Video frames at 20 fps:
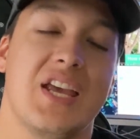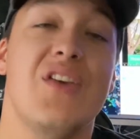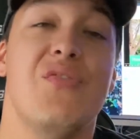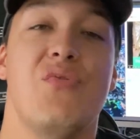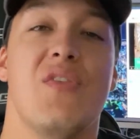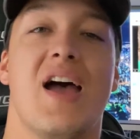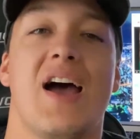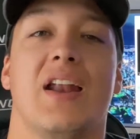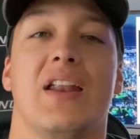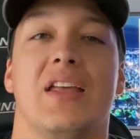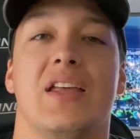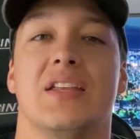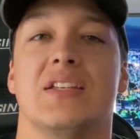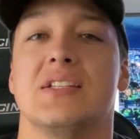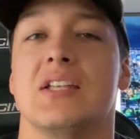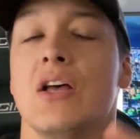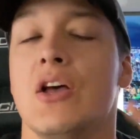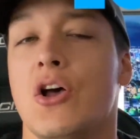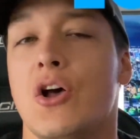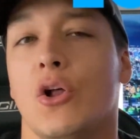and that
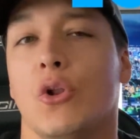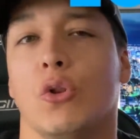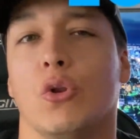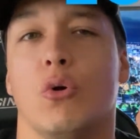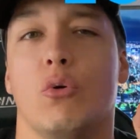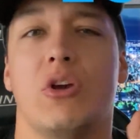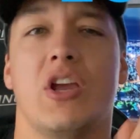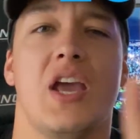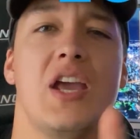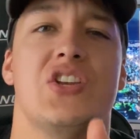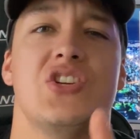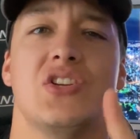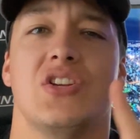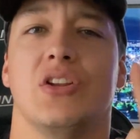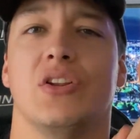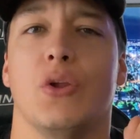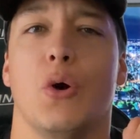is location,